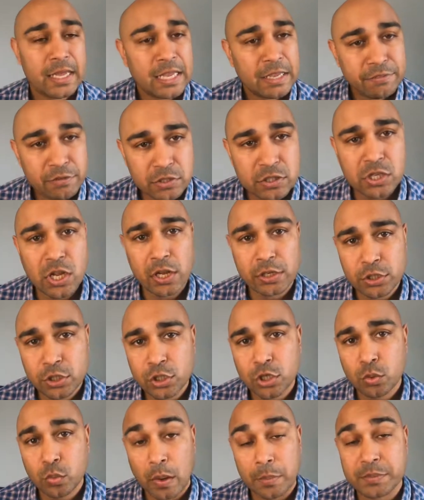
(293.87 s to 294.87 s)
If you're starting a
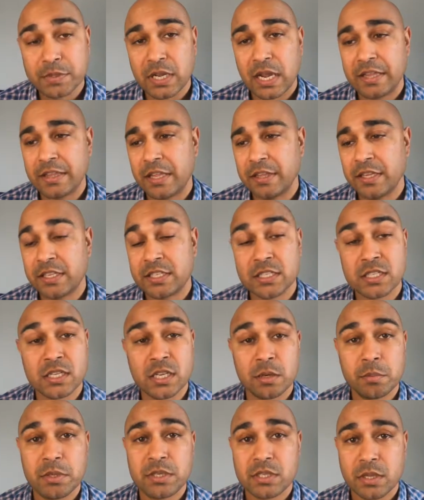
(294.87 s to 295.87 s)
new website, then this is
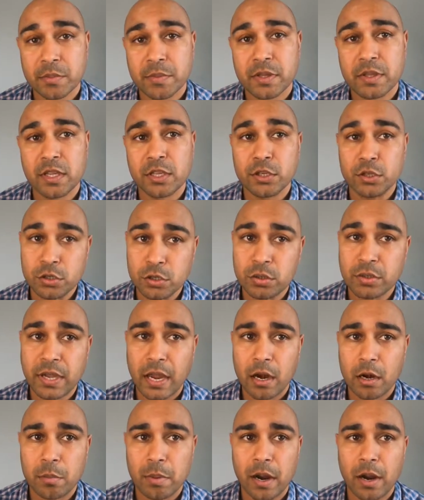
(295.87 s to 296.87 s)
going to be something that you do
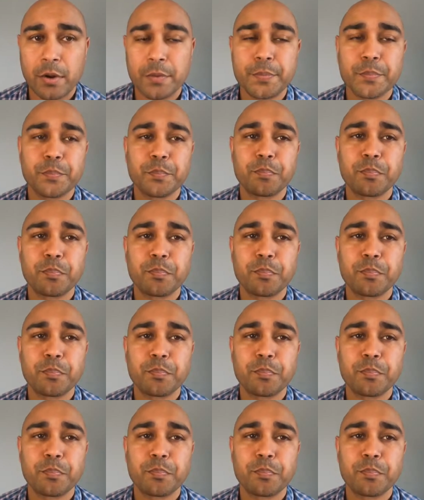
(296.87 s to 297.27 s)
care about.